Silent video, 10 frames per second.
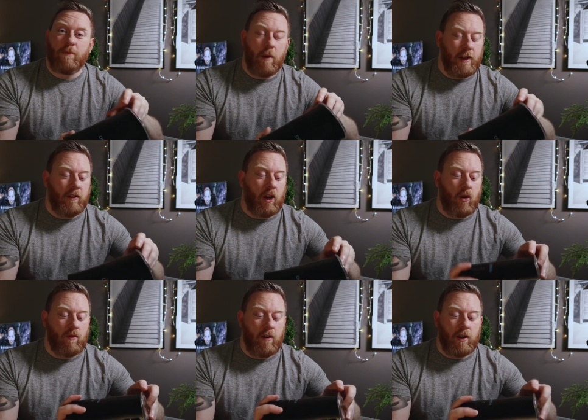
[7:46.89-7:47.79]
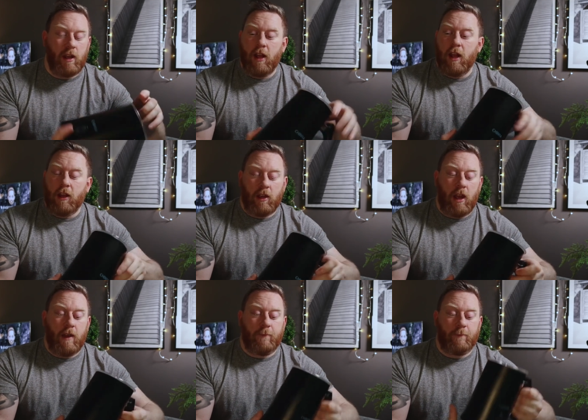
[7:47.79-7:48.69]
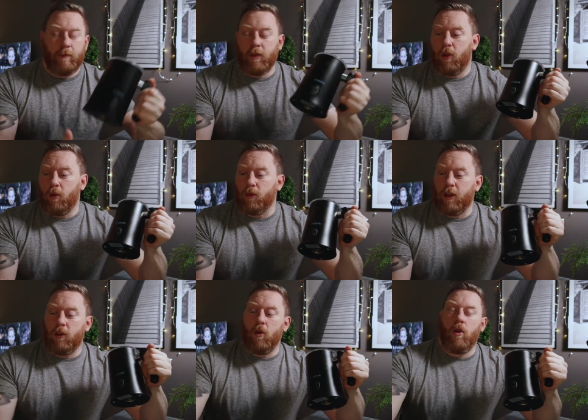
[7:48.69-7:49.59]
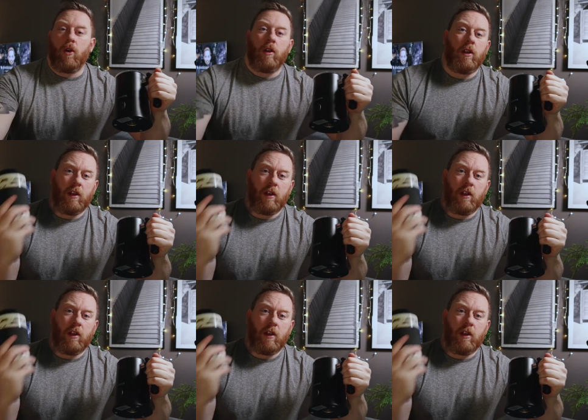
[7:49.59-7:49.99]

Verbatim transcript: money in the long run um, using your